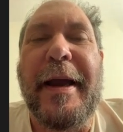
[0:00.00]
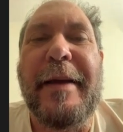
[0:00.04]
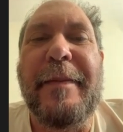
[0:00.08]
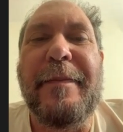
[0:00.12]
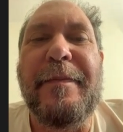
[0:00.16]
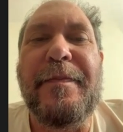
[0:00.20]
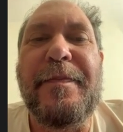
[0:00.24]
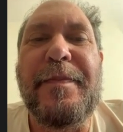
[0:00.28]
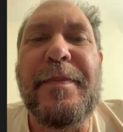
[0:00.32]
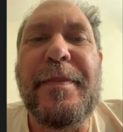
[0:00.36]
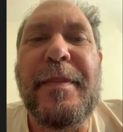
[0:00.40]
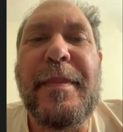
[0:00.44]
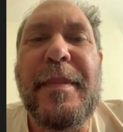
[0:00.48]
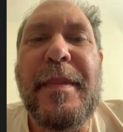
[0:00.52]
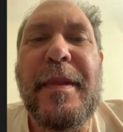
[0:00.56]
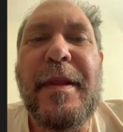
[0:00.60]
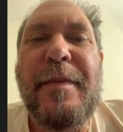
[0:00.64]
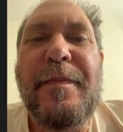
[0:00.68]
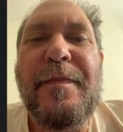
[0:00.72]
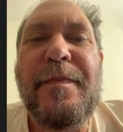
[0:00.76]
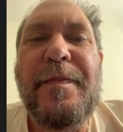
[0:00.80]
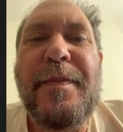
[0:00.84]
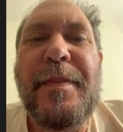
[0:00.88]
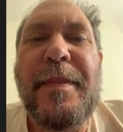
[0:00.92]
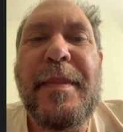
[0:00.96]
just needs to
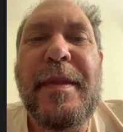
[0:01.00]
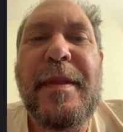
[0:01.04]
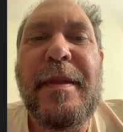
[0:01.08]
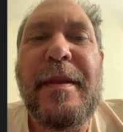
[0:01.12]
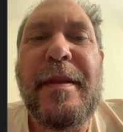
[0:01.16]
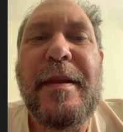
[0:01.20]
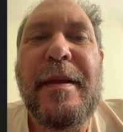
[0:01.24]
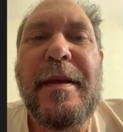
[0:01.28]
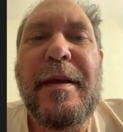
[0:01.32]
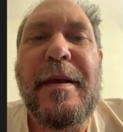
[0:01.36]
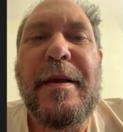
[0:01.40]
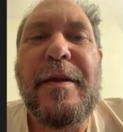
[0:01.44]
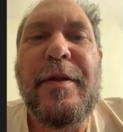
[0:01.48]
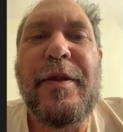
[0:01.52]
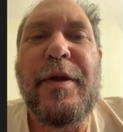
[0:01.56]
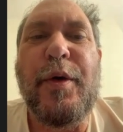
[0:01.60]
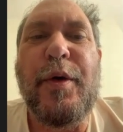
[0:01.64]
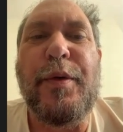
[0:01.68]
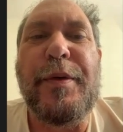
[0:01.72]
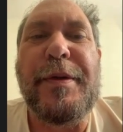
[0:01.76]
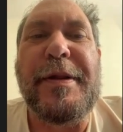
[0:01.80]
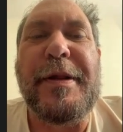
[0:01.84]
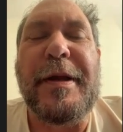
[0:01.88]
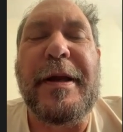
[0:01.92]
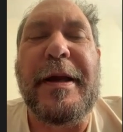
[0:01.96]
go
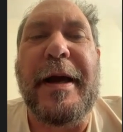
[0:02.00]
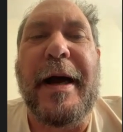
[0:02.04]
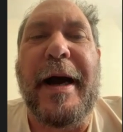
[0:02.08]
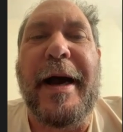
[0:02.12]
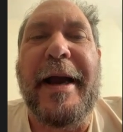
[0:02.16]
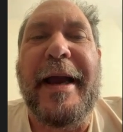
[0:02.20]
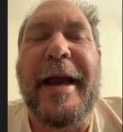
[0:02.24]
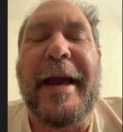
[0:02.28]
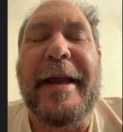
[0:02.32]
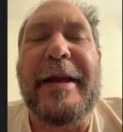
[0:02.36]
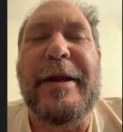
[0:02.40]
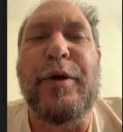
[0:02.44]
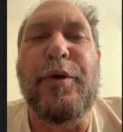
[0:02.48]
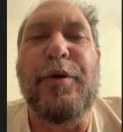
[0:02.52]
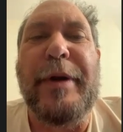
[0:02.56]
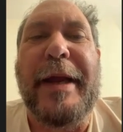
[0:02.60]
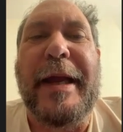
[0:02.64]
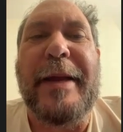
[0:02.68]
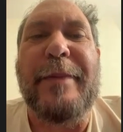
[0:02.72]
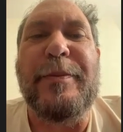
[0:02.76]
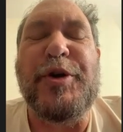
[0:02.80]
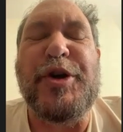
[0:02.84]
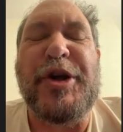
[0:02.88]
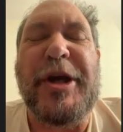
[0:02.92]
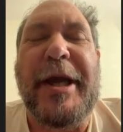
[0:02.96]
there was a guy I knew
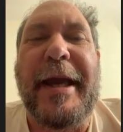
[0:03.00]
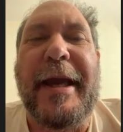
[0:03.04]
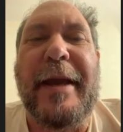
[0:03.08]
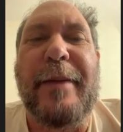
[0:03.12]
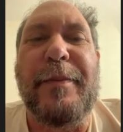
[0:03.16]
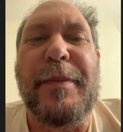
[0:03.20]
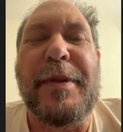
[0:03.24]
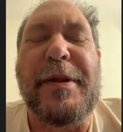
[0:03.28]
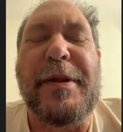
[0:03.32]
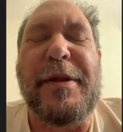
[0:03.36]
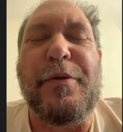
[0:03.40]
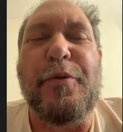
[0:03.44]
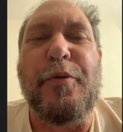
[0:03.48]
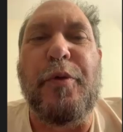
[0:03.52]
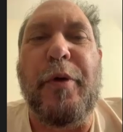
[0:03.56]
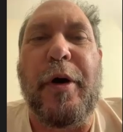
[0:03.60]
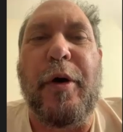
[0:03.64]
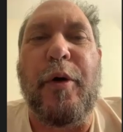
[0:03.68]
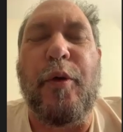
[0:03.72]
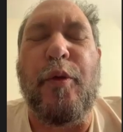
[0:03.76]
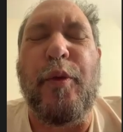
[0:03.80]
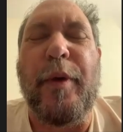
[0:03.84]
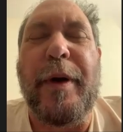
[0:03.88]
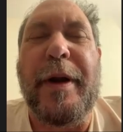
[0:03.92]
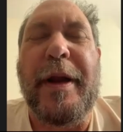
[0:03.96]
named James,
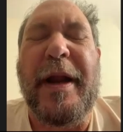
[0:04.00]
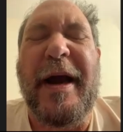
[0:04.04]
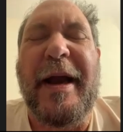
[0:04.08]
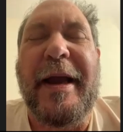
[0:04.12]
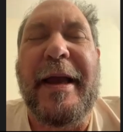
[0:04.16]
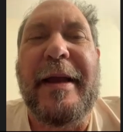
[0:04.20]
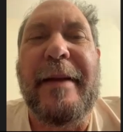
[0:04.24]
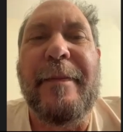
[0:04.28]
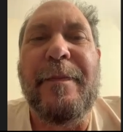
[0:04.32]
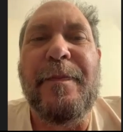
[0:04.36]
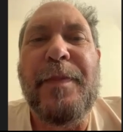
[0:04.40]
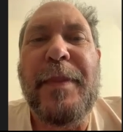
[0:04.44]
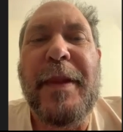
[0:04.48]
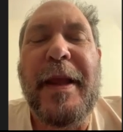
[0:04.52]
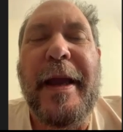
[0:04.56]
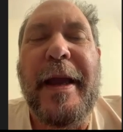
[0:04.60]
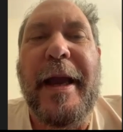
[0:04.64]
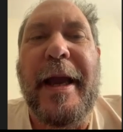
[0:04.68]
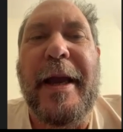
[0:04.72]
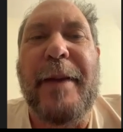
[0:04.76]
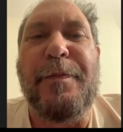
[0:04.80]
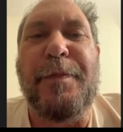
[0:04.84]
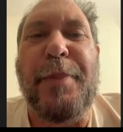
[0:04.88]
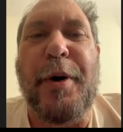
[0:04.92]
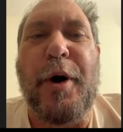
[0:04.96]
where when I
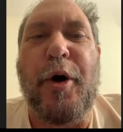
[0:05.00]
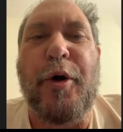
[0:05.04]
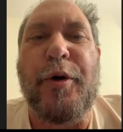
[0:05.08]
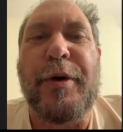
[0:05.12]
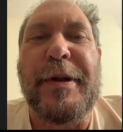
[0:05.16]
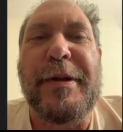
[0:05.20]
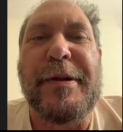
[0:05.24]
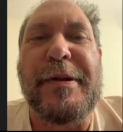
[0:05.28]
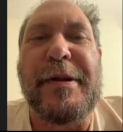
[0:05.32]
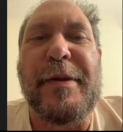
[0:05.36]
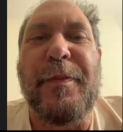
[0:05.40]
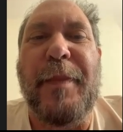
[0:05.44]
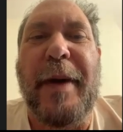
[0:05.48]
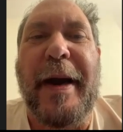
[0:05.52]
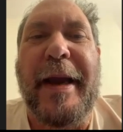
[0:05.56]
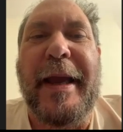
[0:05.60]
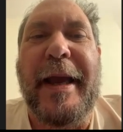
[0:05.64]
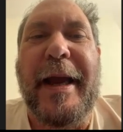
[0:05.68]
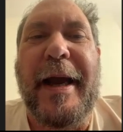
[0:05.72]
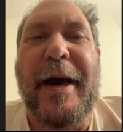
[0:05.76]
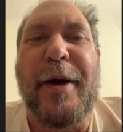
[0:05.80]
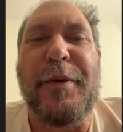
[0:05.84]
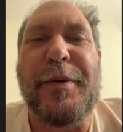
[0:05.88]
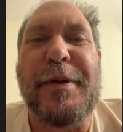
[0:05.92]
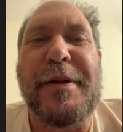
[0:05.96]
had parties in my
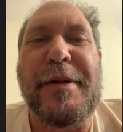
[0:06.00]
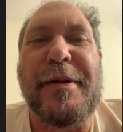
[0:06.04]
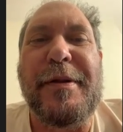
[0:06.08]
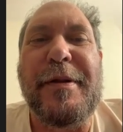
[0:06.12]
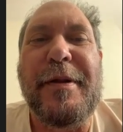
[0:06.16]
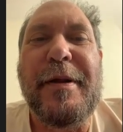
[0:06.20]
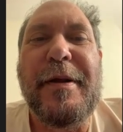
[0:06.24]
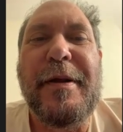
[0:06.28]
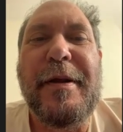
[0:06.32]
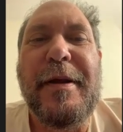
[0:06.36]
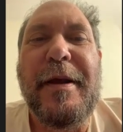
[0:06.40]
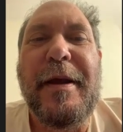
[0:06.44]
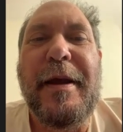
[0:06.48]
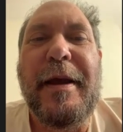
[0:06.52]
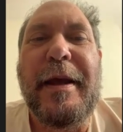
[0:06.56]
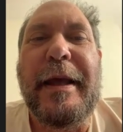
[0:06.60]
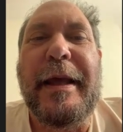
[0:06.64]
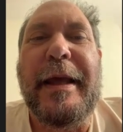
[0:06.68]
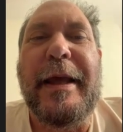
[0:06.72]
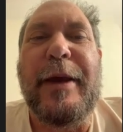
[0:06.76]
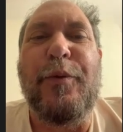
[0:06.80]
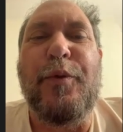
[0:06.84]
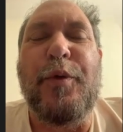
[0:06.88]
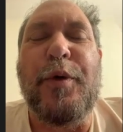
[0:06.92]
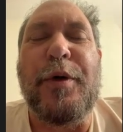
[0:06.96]
house,
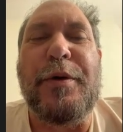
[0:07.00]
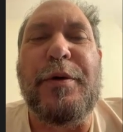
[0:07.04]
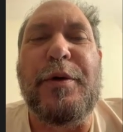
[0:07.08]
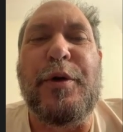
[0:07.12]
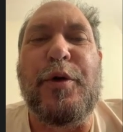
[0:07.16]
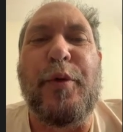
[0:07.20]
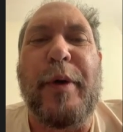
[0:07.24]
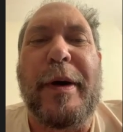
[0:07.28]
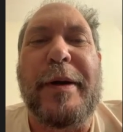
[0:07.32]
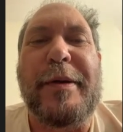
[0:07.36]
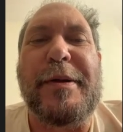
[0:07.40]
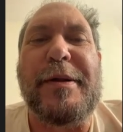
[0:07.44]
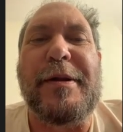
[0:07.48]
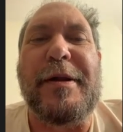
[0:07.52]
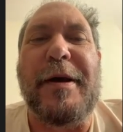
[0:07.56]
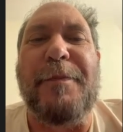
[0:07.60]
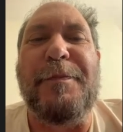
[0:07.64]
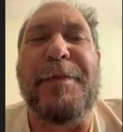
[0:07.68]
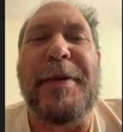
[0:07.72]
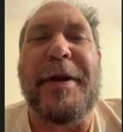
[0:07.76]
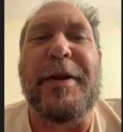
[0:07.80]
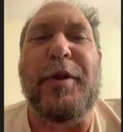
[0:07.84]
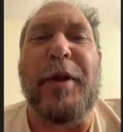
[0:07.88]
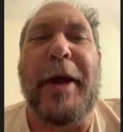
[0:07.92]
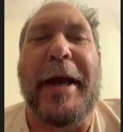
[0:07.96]
he would dress up
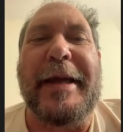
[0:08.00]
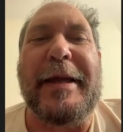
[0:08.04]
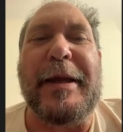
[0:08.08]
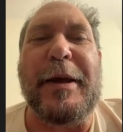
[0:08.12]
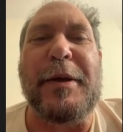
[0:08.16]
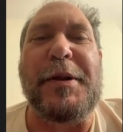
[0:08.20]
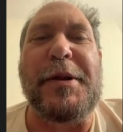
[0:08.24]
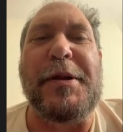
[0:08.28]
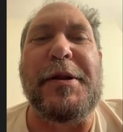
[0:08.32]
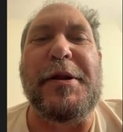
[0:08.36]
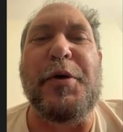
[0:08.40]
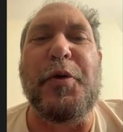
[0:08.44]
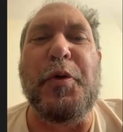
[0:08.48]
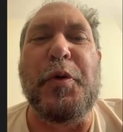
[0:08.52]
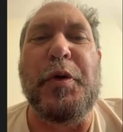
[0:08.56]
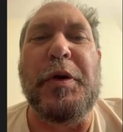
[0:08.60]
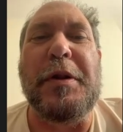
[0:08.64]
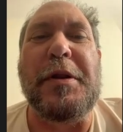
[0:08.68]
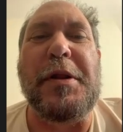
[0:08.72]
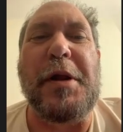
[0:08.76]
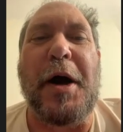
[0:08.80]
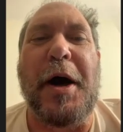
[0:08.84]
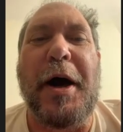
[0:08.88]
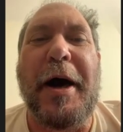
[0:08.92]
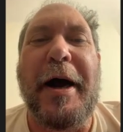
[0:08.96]
in like a suit and
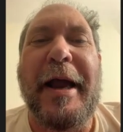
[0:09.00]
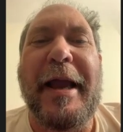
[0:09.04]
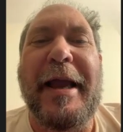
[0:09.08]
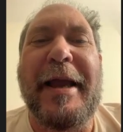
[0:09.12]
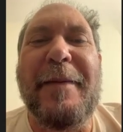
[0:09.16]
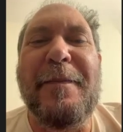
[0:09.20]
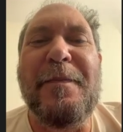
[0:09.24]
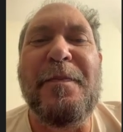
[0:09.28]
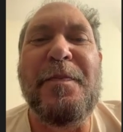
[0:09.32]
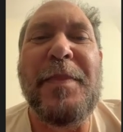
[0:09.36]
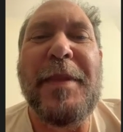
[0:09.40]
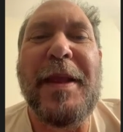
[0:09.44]
tie.